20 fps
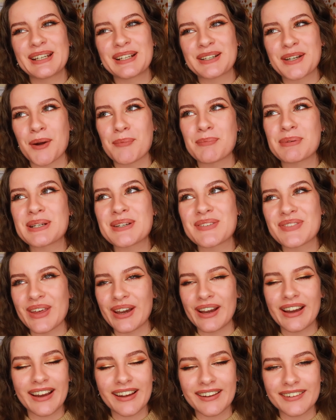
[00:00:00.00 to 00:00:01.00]
a copy of
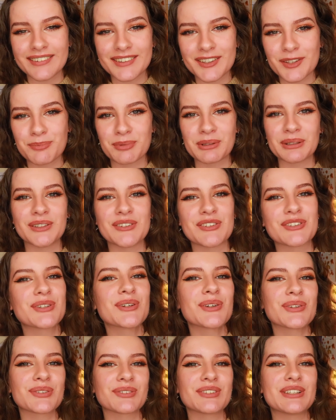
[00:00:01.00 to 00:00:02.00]
that and a sprinkle of
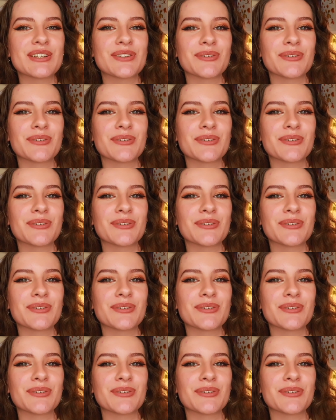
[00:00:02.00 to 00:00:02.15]
sorcery,